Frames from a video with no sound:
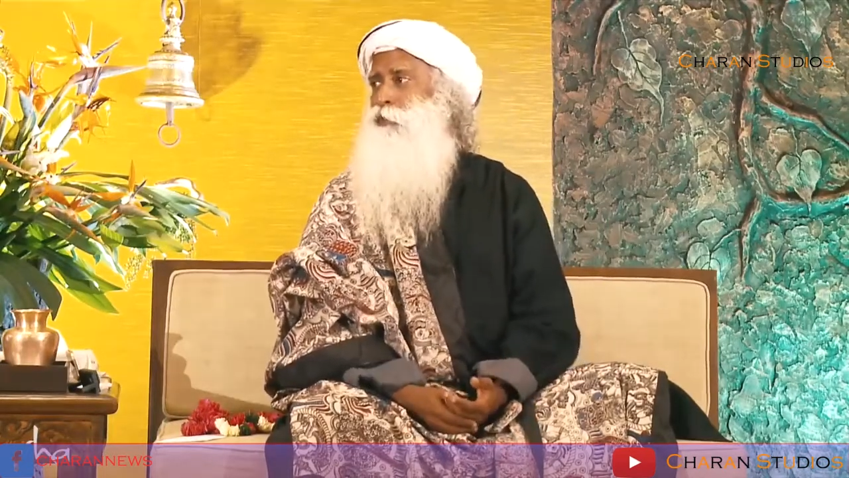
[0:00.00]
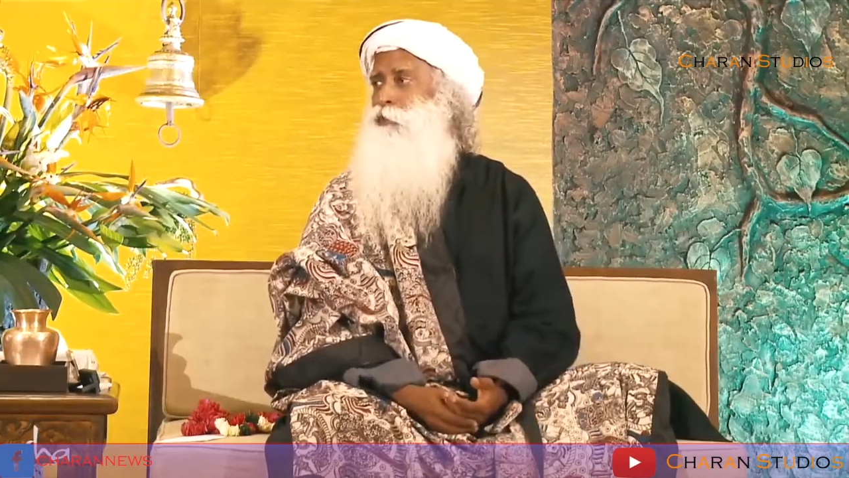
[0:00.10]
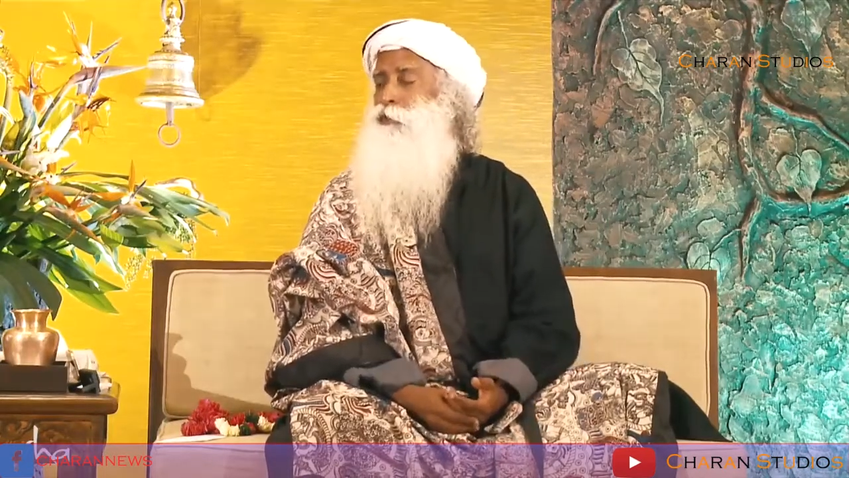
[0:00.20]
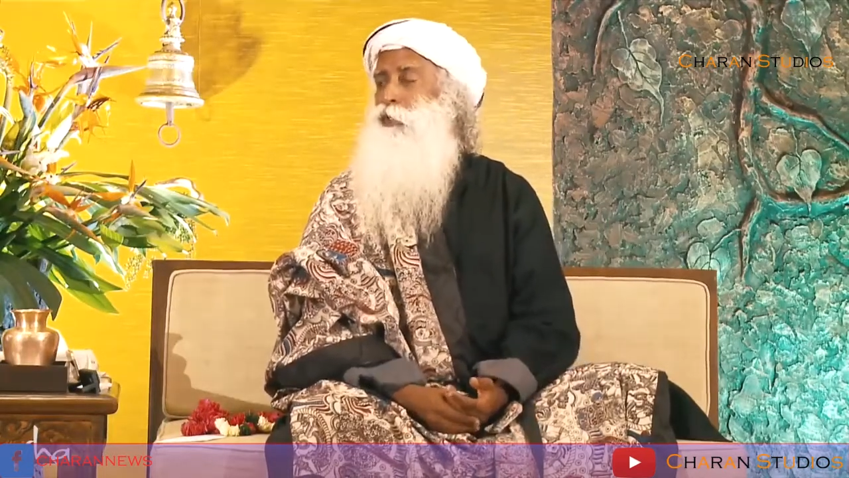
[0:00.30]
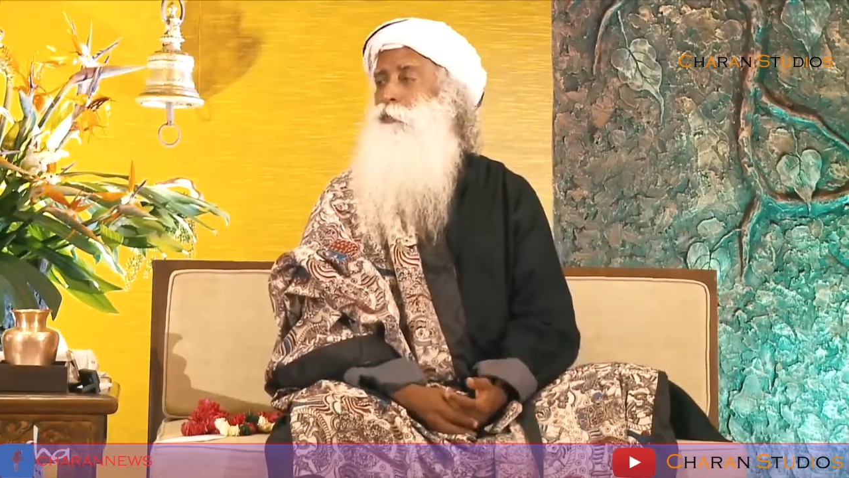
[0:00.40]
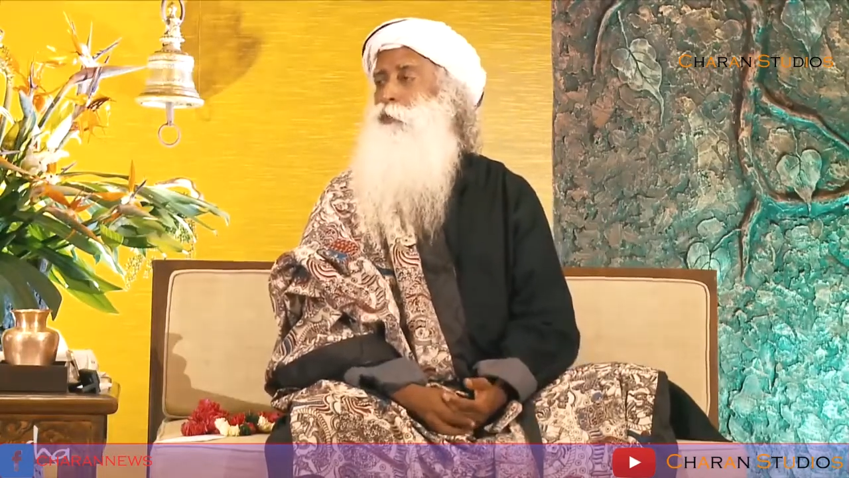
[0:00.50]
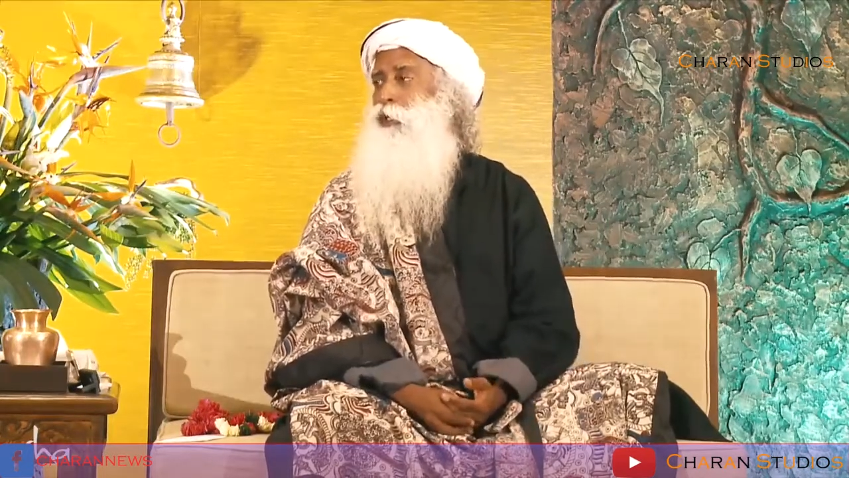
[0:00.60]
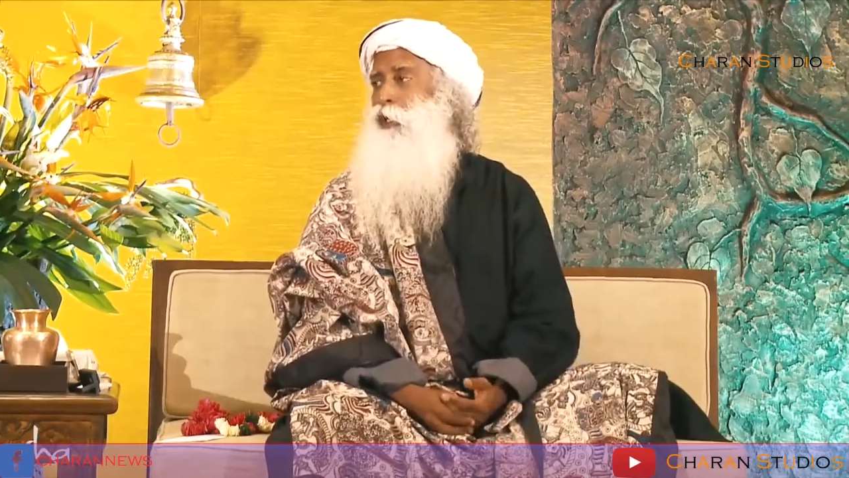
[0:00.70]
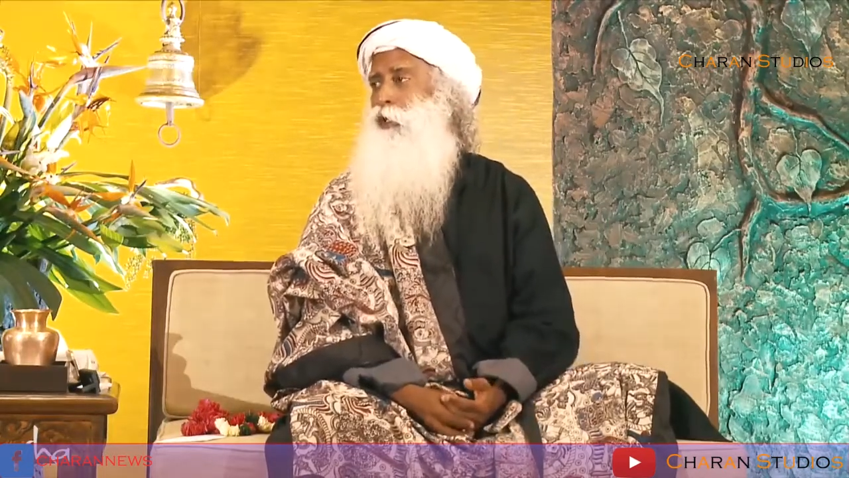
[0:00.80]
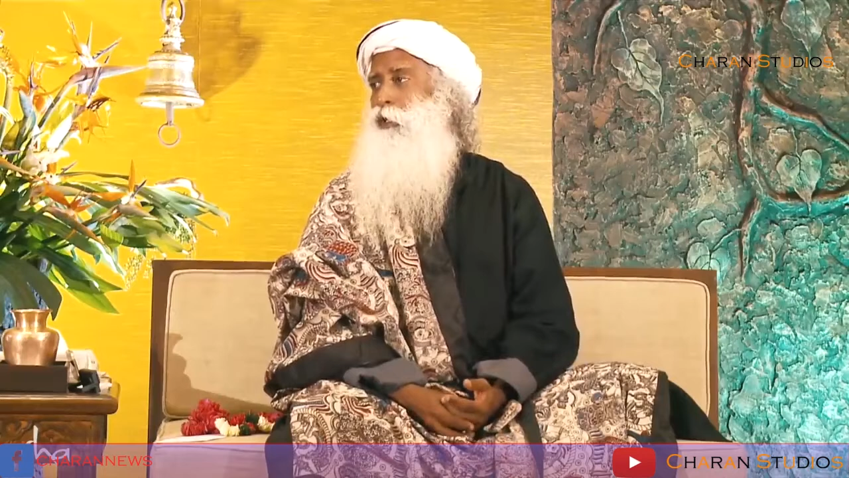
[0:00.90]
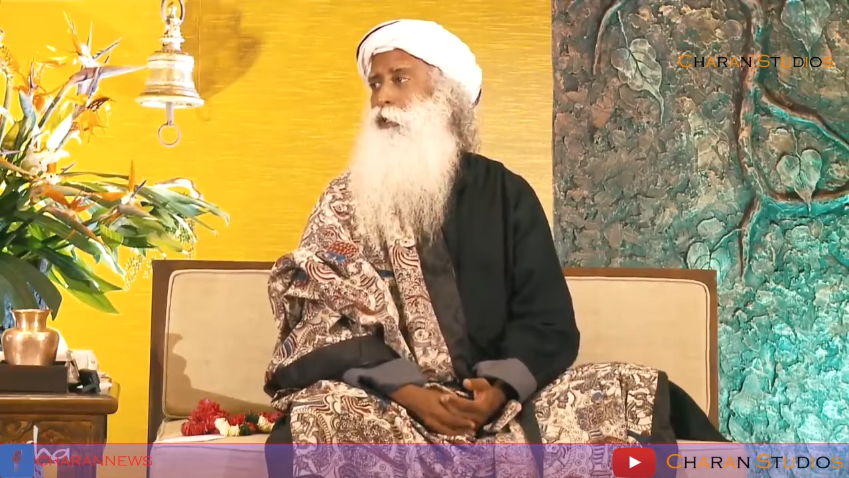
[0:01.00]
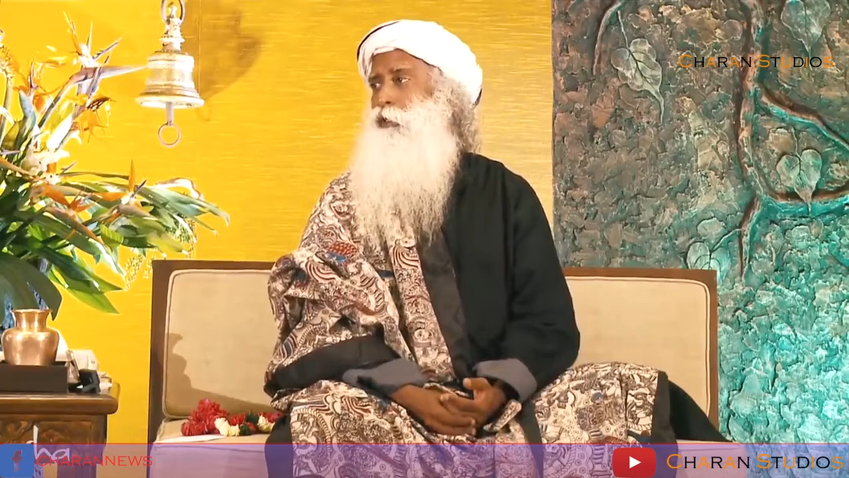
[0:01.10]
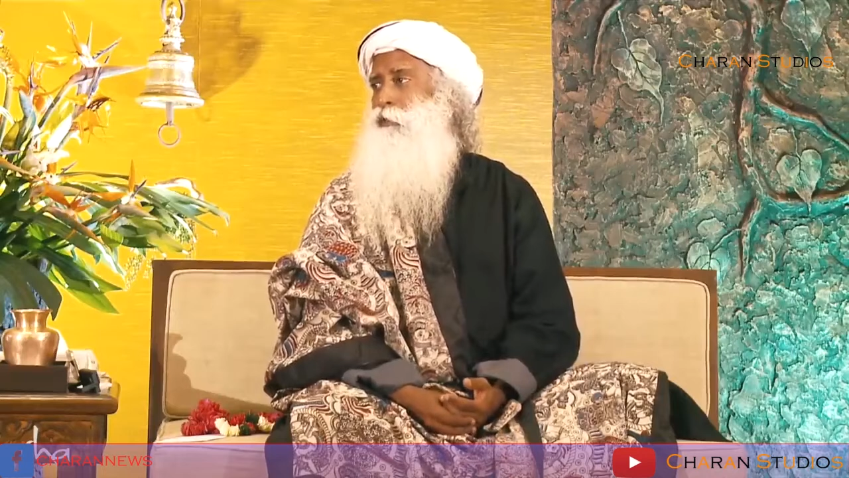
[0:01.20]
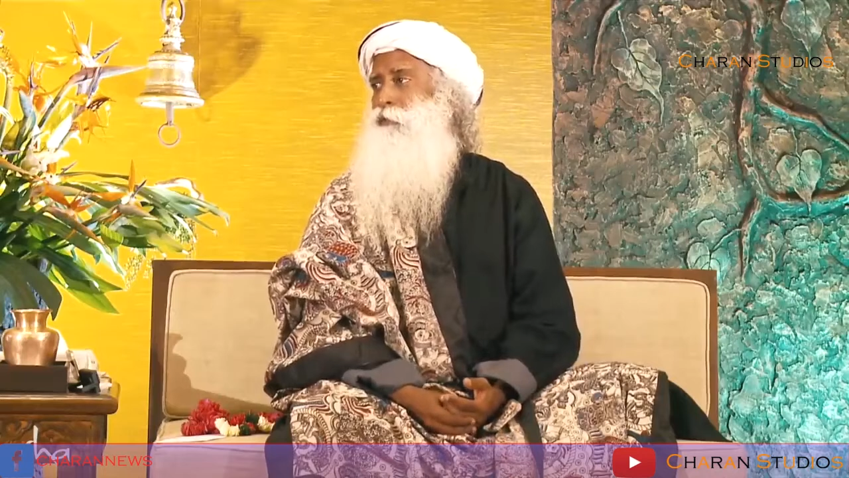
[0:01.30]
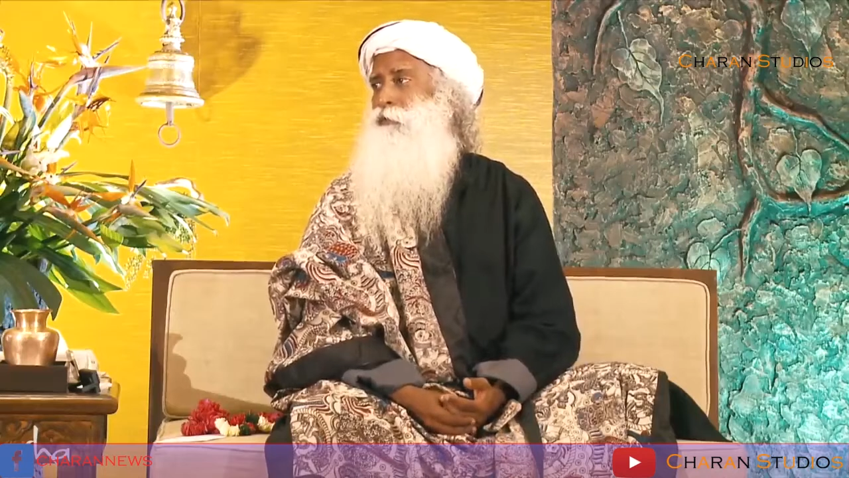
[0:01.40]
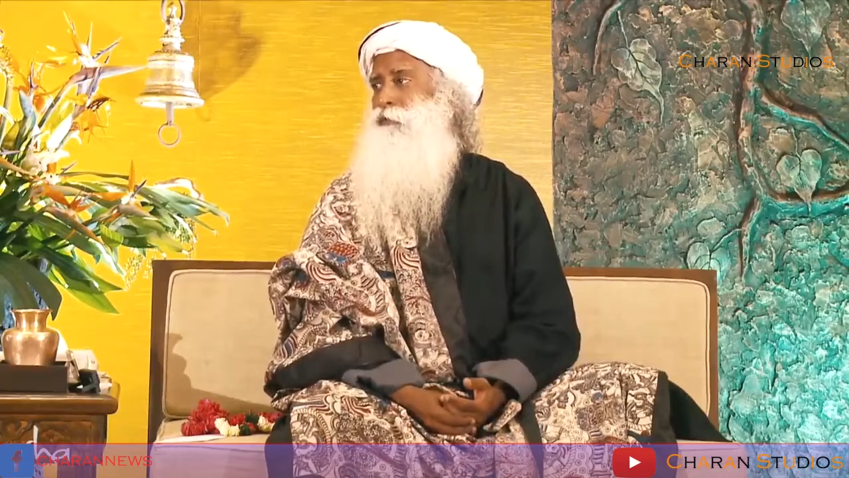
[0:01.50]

Stop the diarrhea.